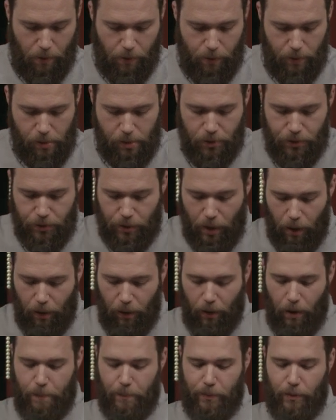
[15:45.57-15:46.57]
There's a
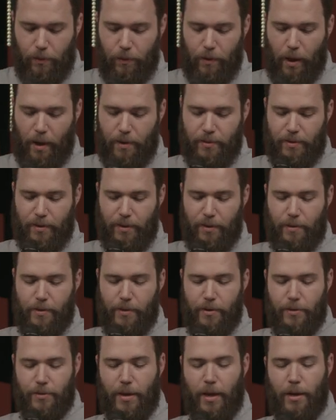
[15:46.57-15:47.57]
couple, I think
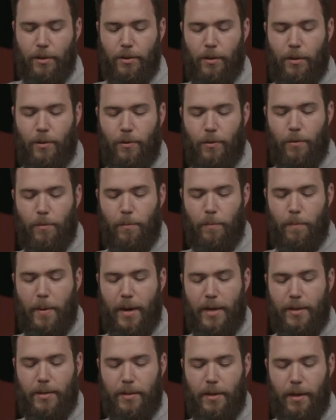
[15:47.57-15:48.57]
there's like two
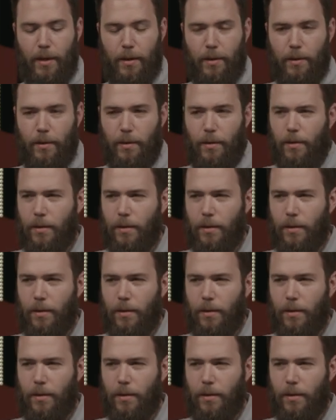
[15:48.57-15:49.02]
basic